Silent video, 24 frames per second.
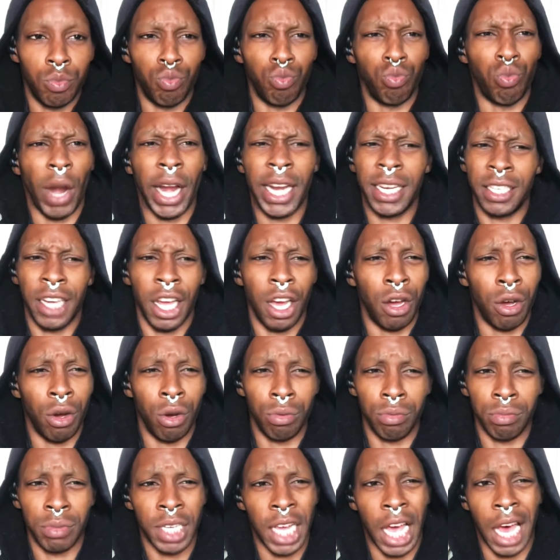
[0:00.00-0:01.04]
write
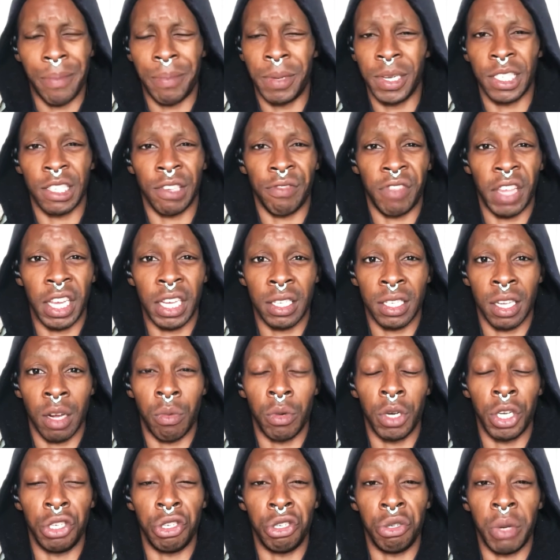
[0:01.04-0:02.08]
down topics of things I
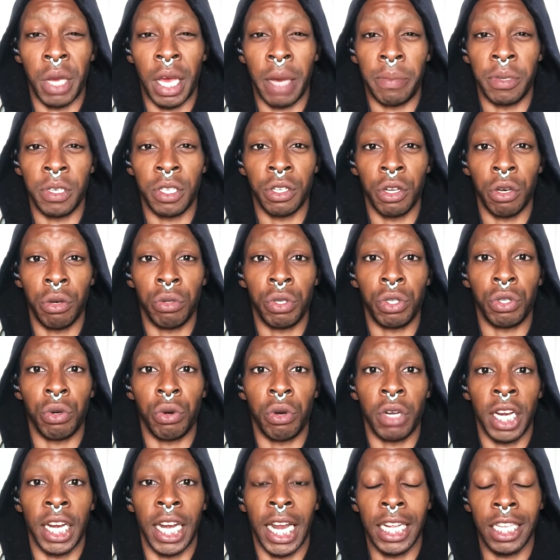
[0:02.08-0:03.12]
wanna do episodes
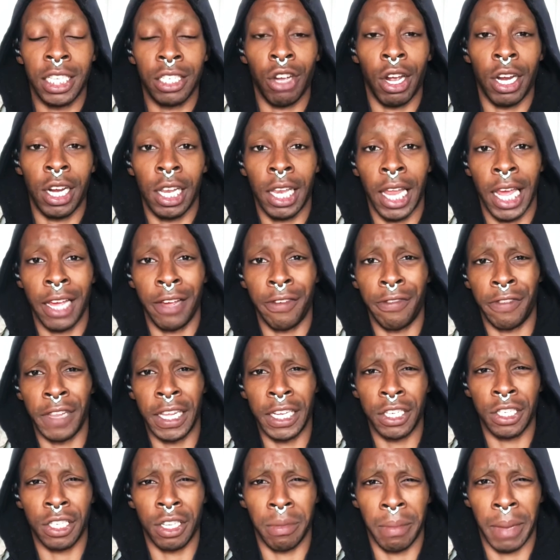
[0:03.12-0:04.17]
on and I try to like
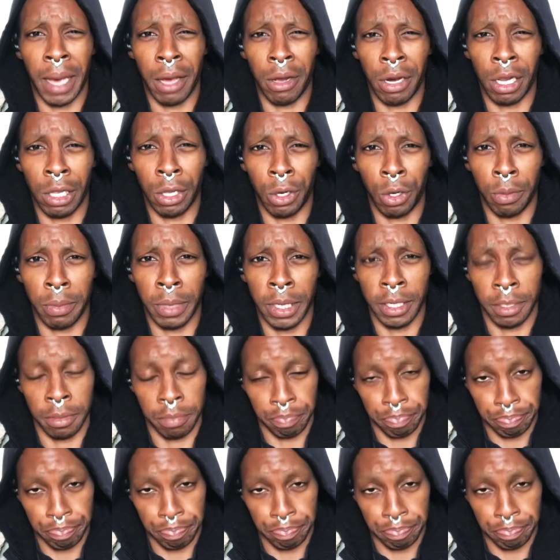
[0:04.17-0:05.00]
flesh them out a little bit.